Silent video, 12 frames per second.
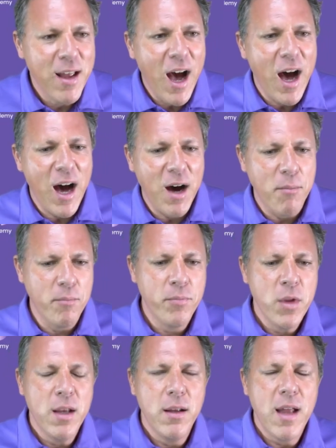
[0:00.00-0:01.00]
um,
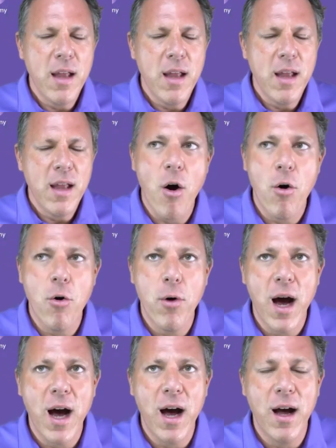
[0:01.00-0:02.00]
how
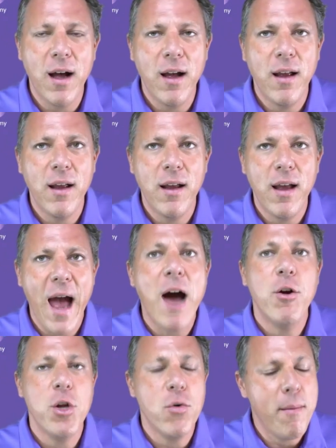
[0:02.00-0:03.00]
uh,
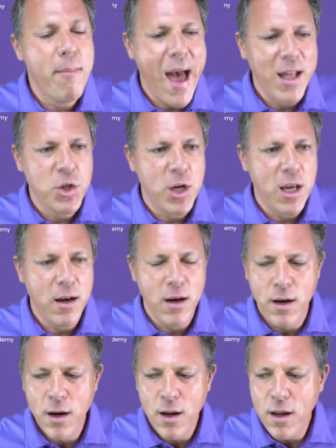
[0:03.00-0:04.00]
how do you imagine